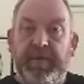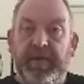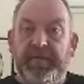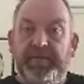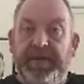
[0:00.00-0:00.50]

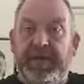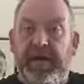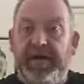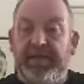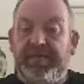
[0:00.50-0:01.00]

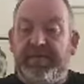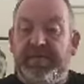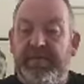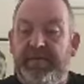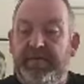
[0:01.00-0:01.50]
Because
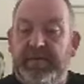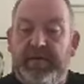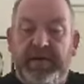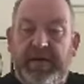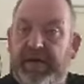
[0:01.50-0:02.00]

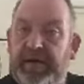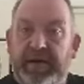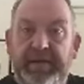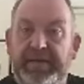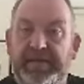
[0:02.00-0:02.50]

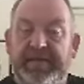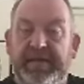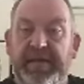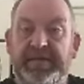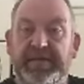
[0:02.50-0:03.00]
at this
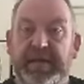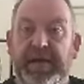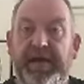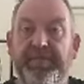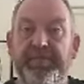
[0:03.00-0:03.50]
stage of the
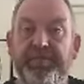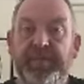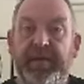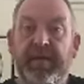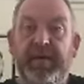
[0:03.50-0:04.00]
game,
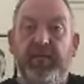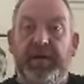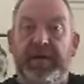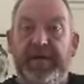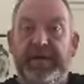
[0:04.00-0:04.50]

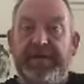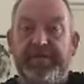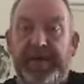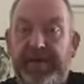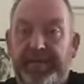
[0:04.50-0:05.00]
we need as
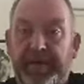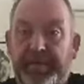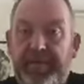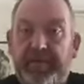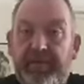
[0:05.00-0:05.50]
many
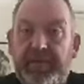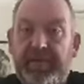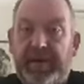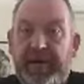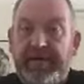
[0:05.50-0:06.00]
people with their
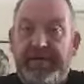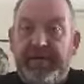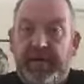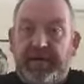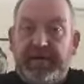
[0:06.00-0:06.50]
hands
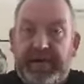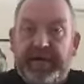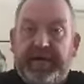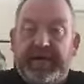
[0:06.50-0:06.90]
on deck